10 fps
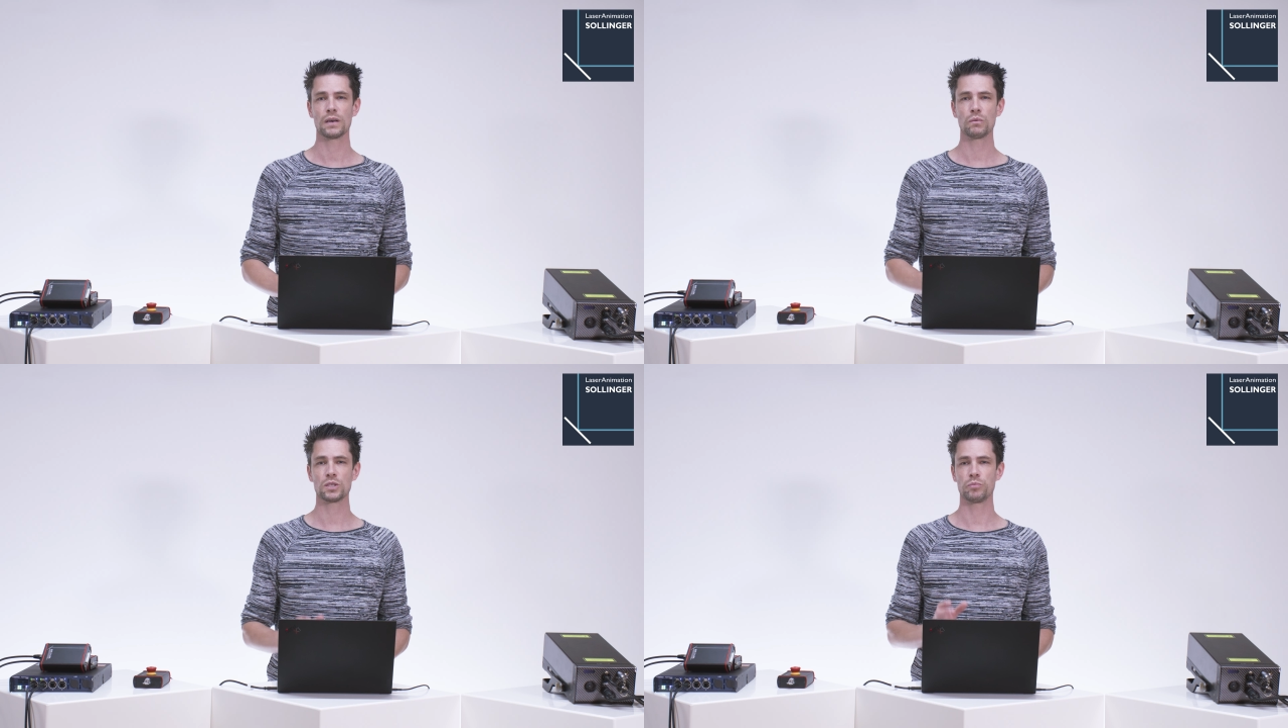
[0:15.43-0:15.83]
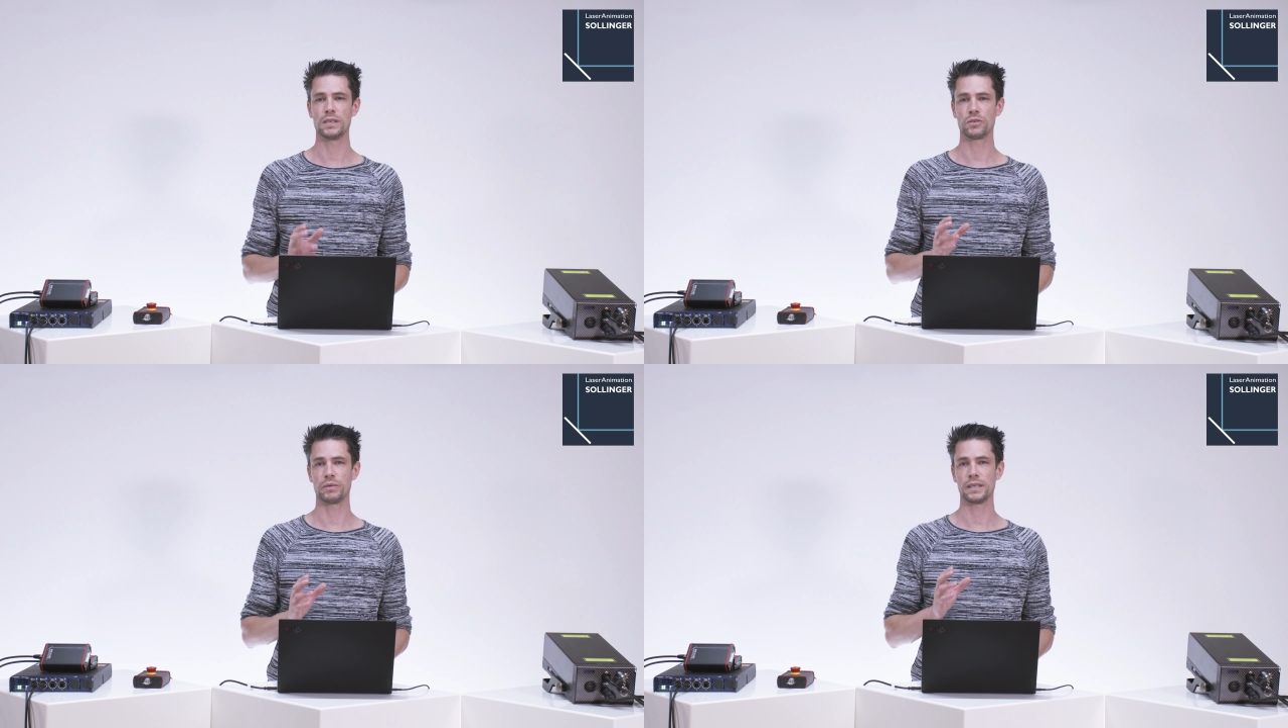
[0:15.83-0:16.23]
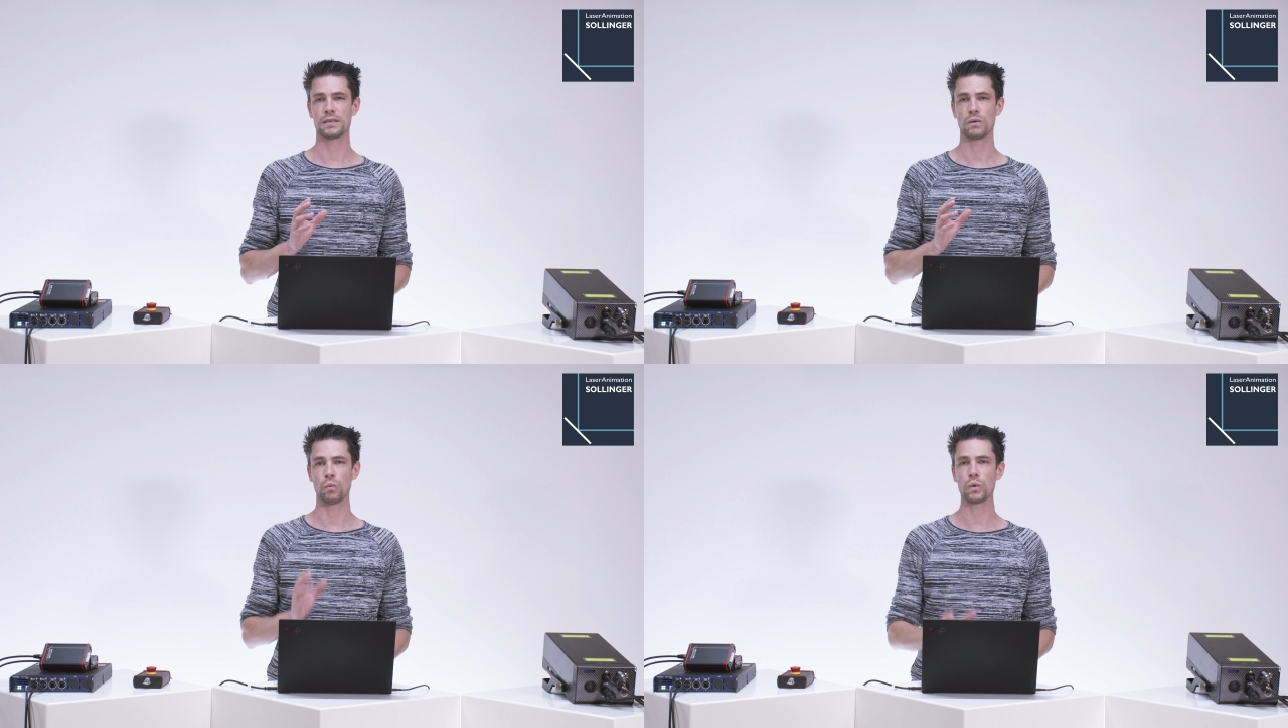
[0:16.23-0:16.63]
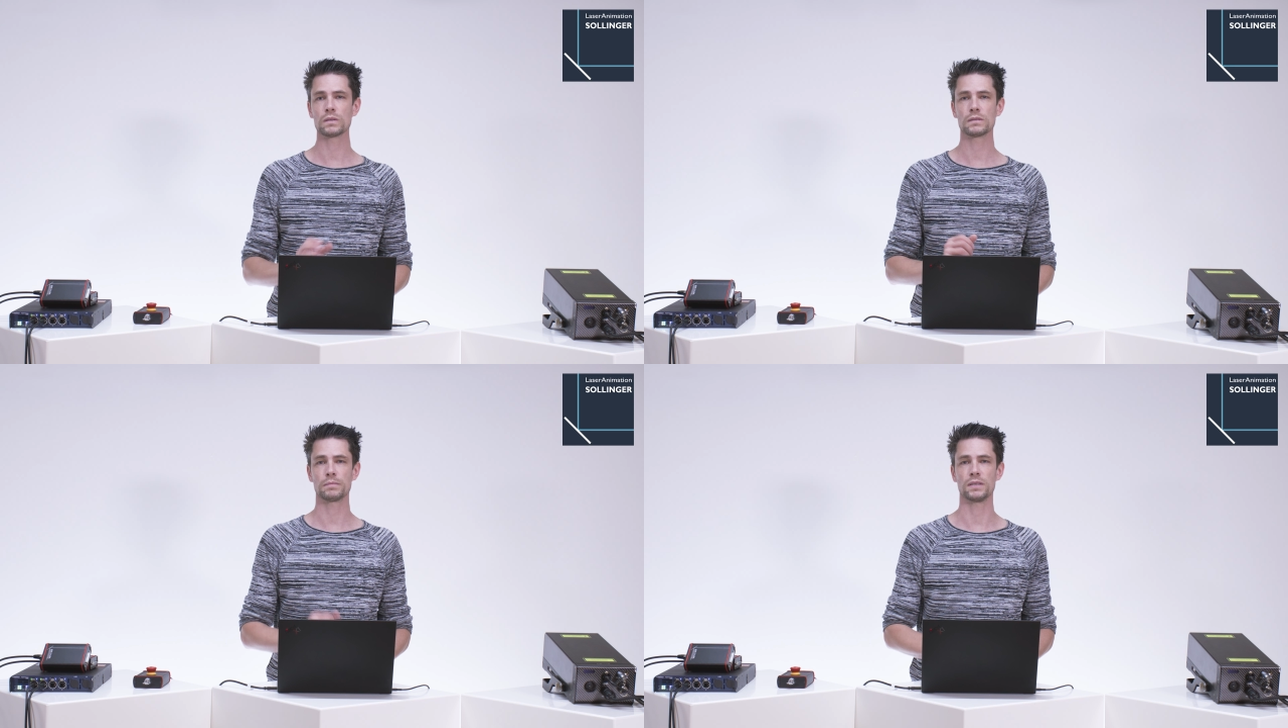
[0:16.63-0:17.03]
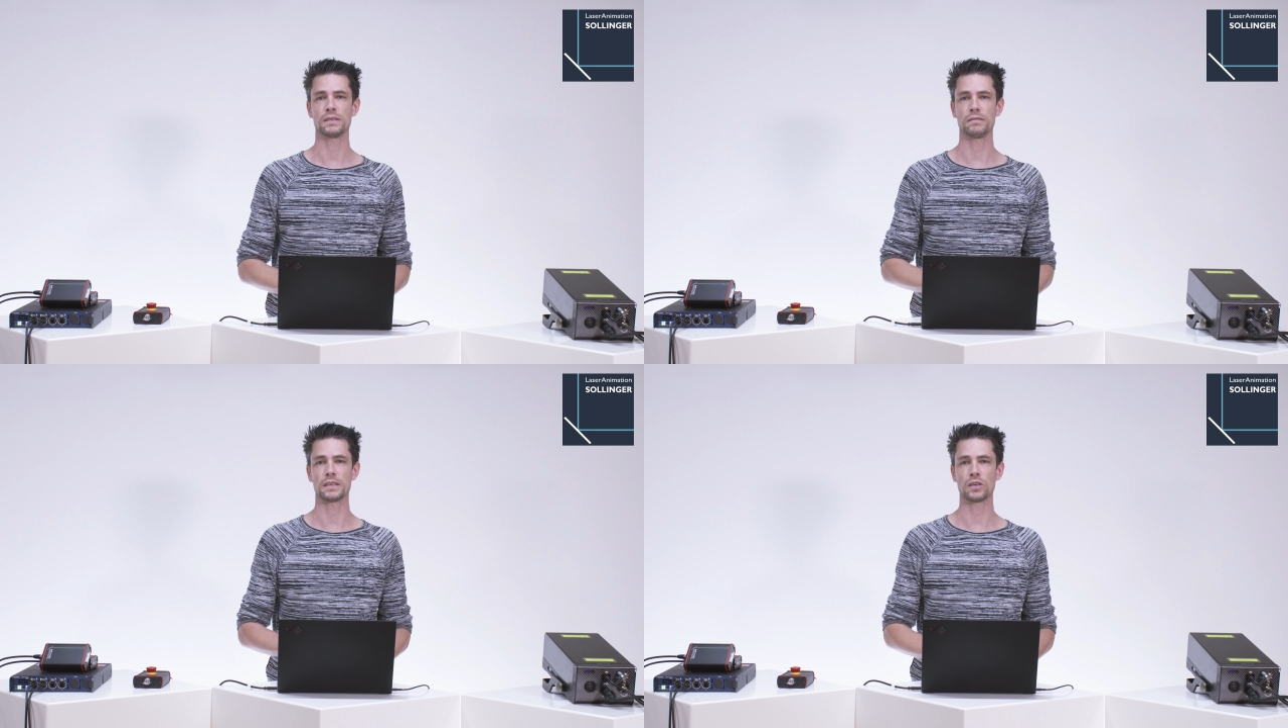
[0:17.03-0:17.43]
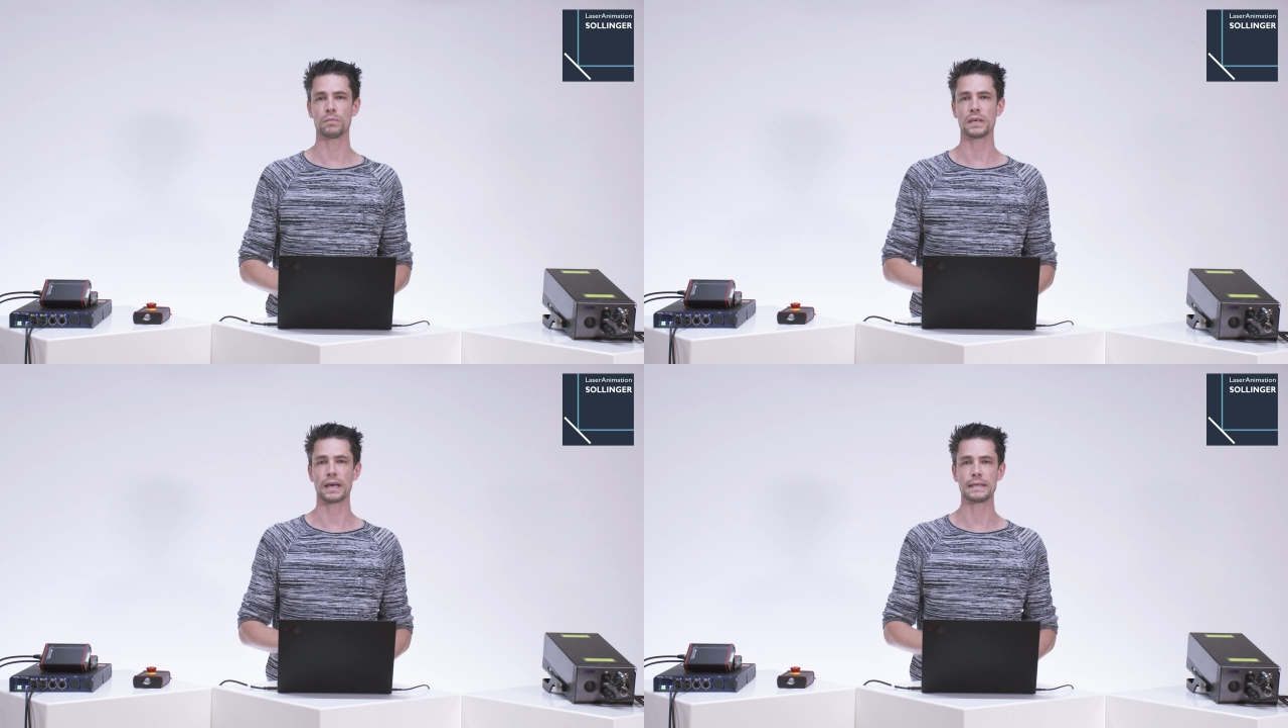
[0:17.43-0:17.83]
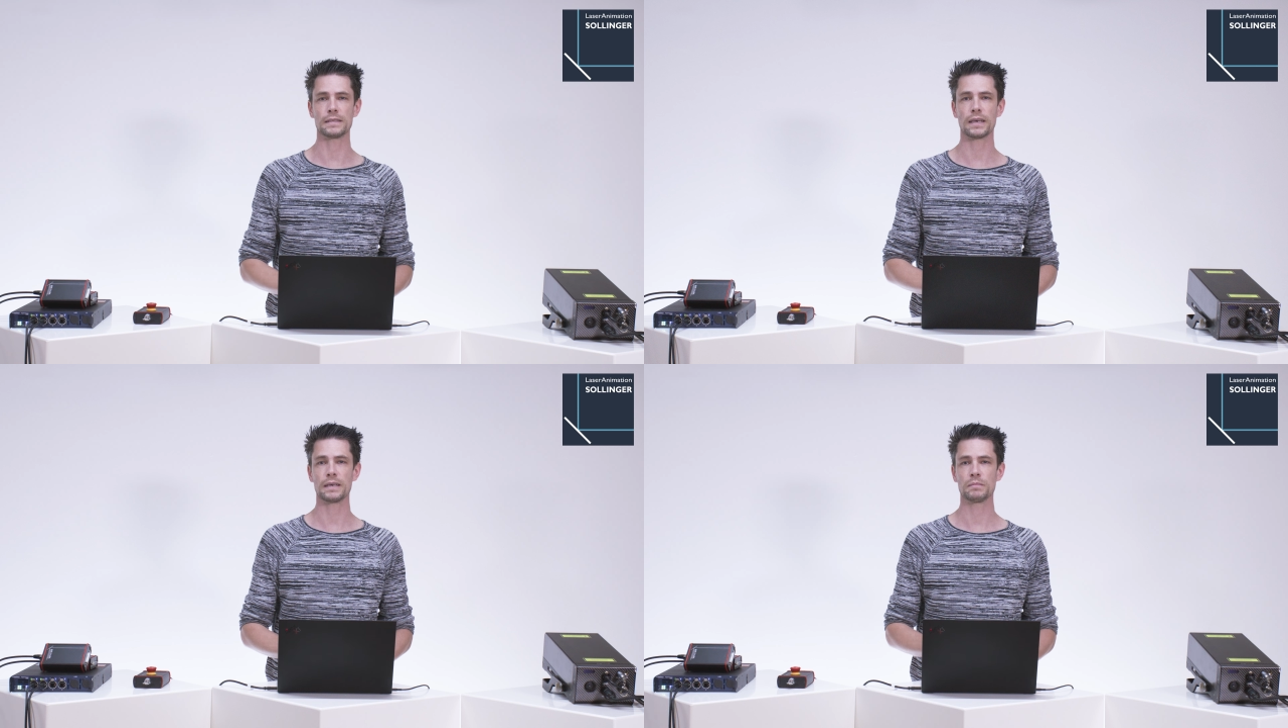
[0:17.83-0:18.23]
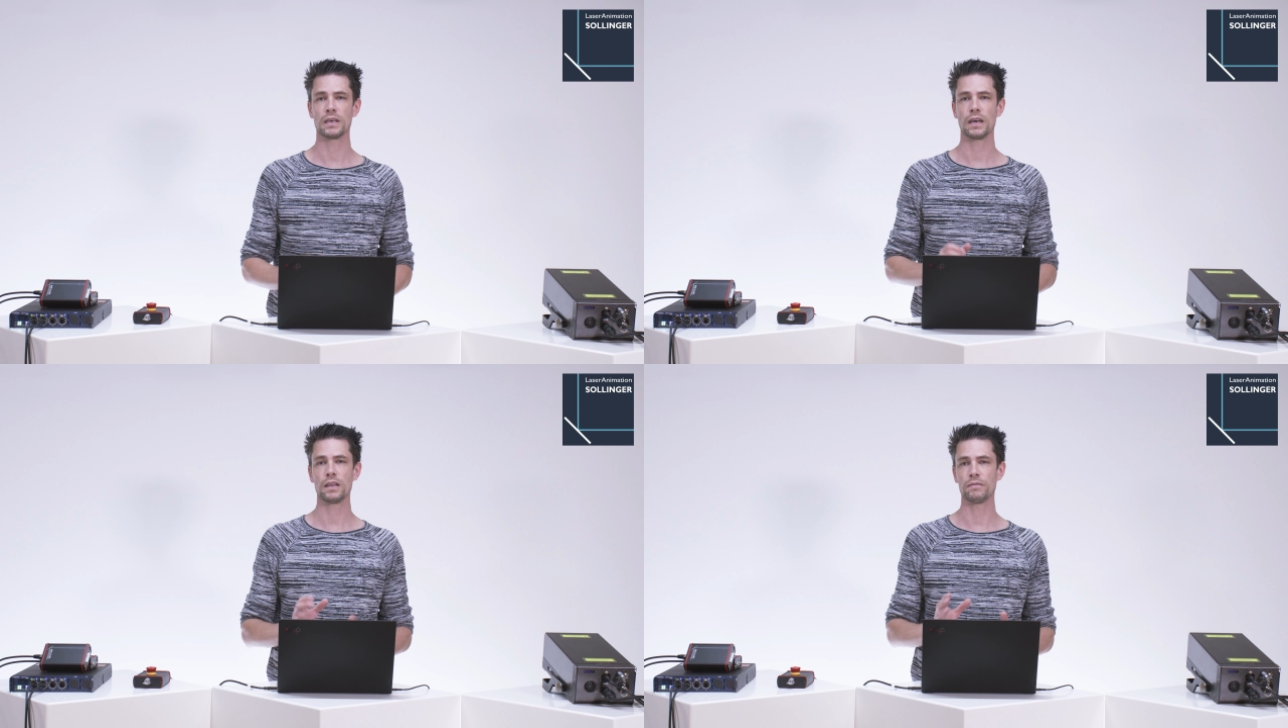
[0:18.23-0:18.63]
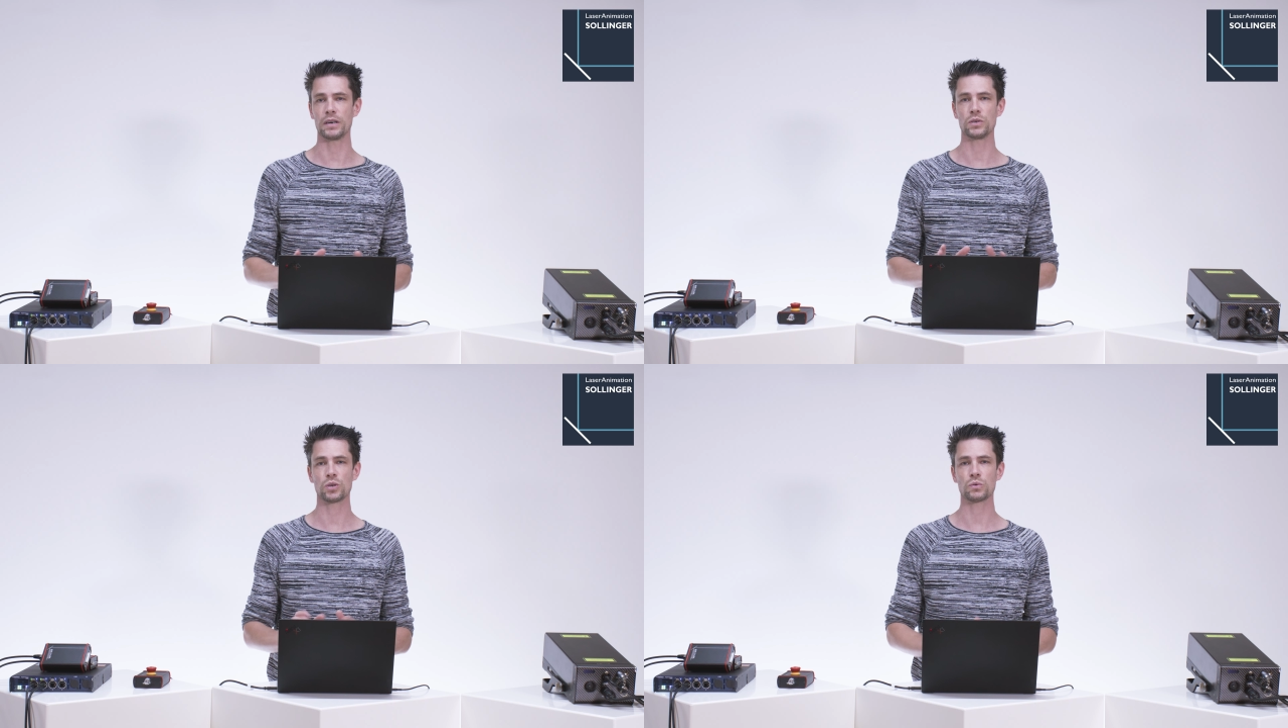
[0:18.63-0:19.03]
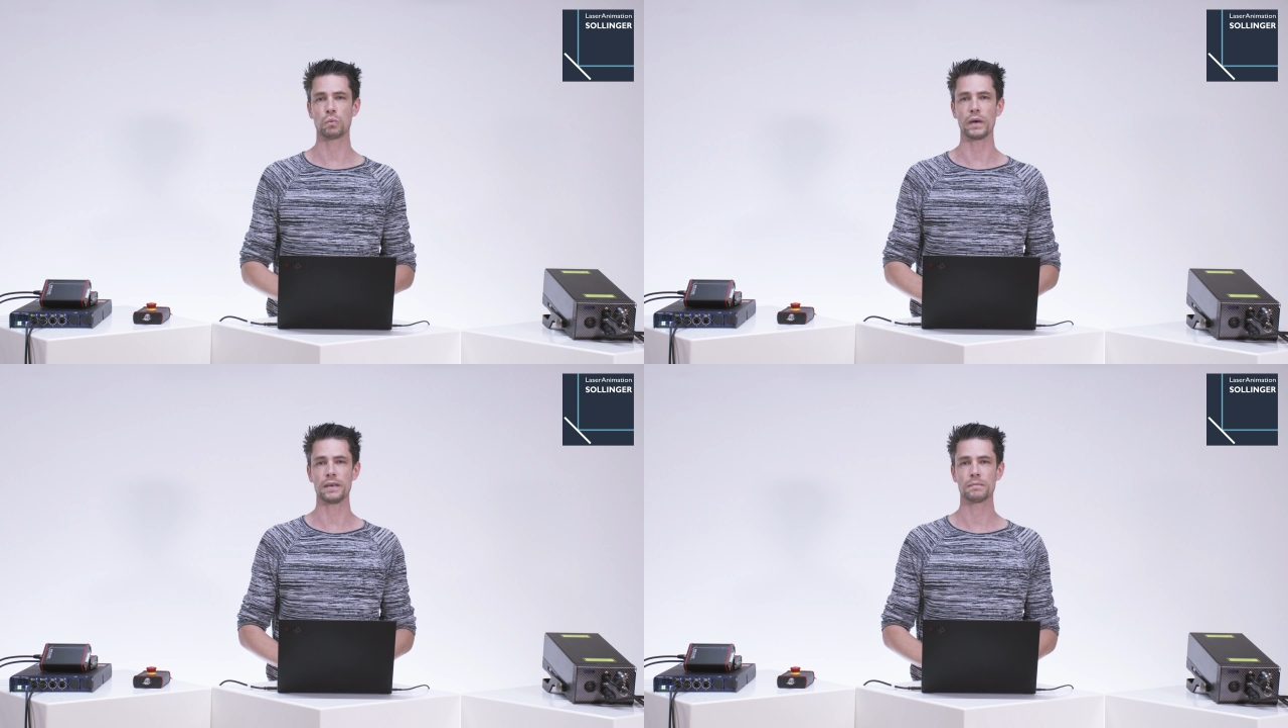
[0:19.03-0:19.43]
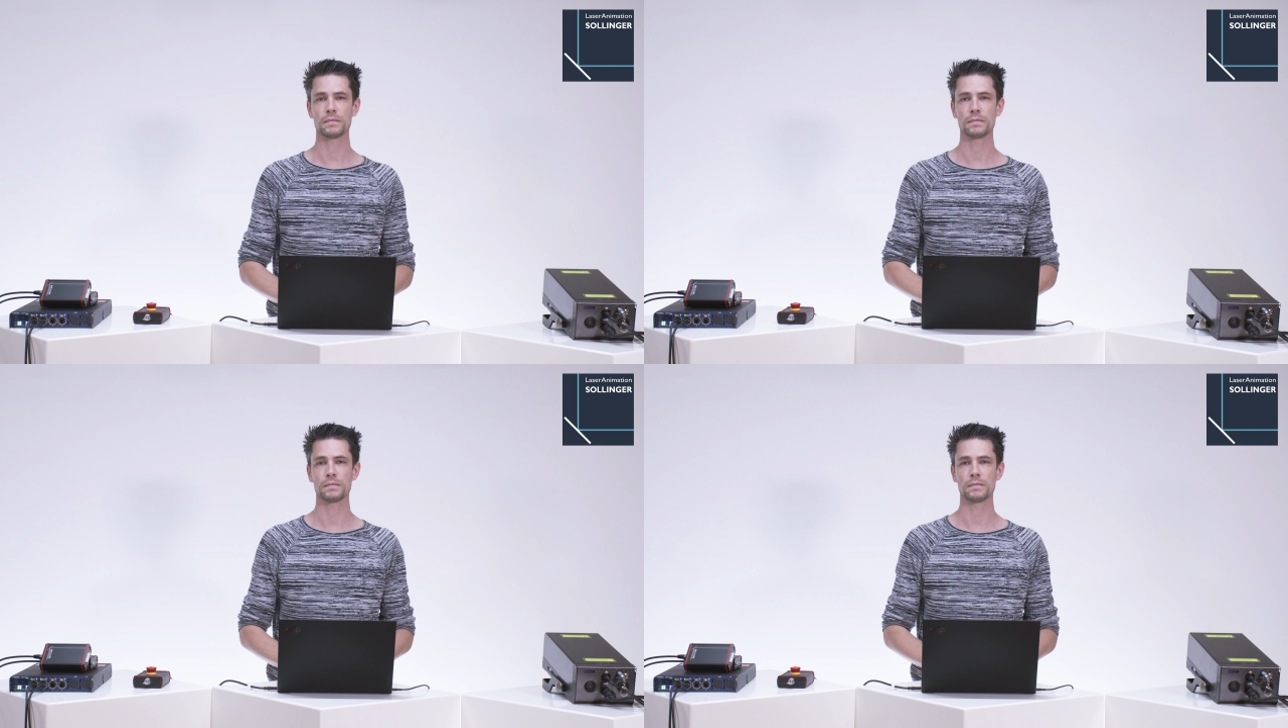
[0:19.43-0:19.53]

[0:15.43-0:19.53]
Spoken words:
which will treat one specific topic at a time in a very short way.